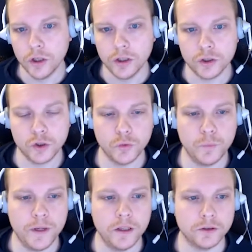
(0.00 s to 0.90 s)
should
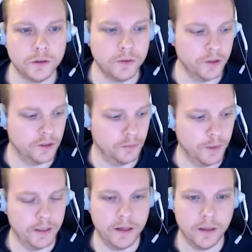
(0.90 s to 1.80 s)
be reverted
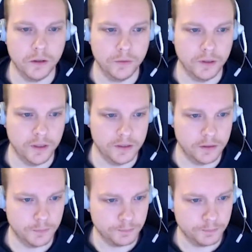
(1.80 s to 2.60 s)
by the end of the test.